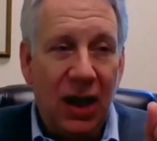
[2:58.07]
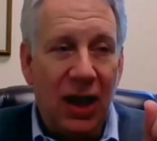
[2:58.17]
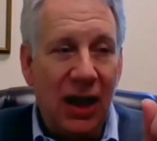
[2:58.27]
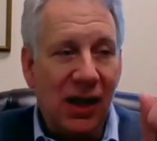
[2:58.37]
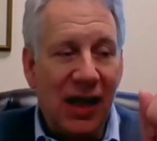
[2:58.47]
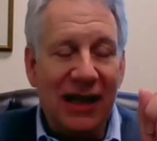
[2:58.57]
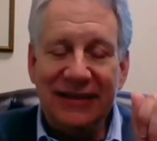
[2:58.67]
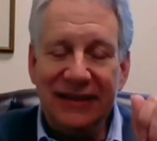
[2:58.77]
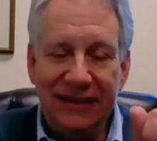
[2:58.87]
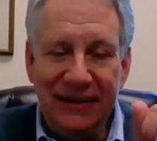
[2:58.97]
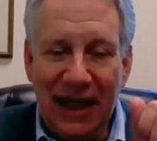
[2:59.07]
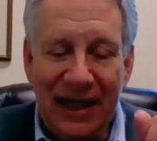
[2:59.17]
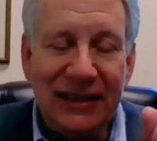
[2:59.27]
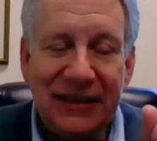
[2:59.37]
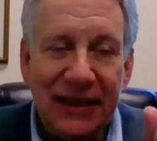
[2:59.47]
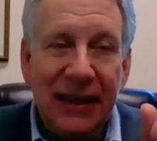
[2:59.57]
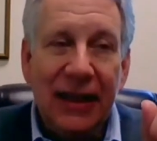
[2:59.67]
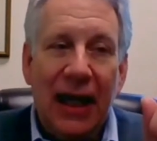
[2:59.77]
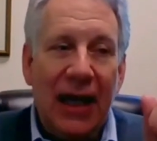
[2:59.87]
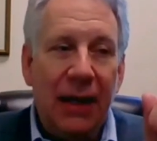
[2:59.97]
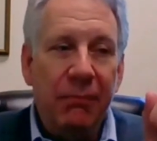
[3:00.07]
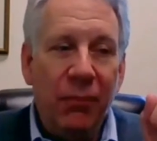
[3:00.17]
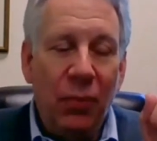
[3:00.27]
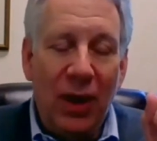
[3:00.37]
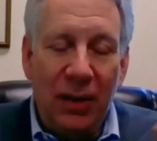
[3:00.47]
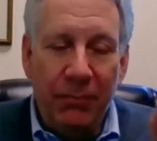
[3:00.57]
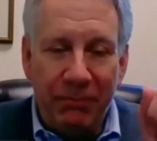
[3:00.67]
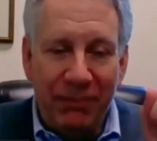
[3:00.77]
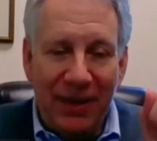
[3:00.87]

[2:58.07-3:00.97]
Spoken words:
are us diet, well,